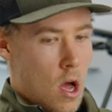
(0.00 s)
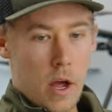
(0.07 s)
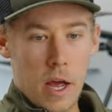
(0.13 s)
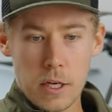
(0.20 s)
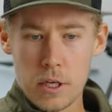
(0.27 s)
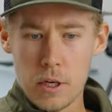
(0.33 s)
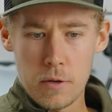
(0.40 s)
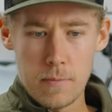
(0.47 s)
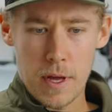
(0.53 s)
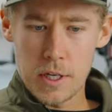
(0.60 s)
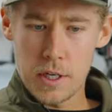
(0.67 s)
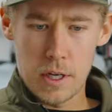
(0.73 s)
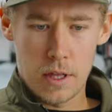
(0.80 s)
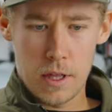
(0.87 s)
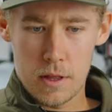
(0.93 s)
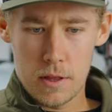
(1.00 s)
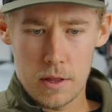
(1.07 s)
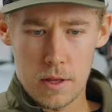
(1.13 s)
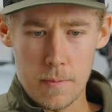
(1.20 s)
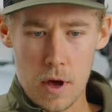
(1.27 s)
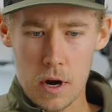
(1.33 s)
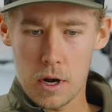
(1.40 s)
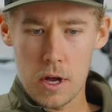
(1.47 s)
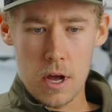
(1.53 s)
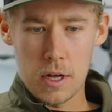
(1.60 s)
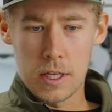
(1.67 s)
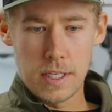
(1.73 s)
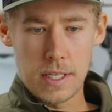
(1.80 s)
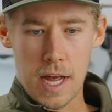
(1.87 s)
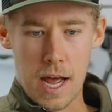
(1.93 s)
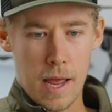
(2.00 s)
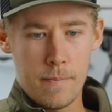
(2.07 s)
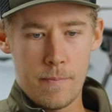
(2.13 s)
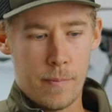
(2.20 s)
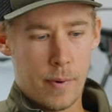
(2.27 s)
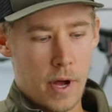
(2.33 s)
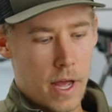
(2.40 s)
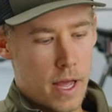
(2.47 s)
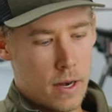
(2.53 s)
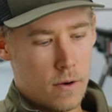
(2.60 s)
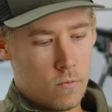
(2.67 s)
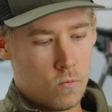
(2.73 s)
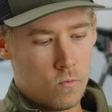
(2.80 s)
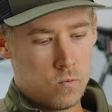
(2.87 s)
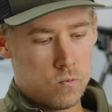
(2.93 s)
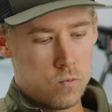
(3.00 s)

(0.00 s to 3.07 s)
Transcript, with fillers: Okay, so you mentioned the monocoque design, but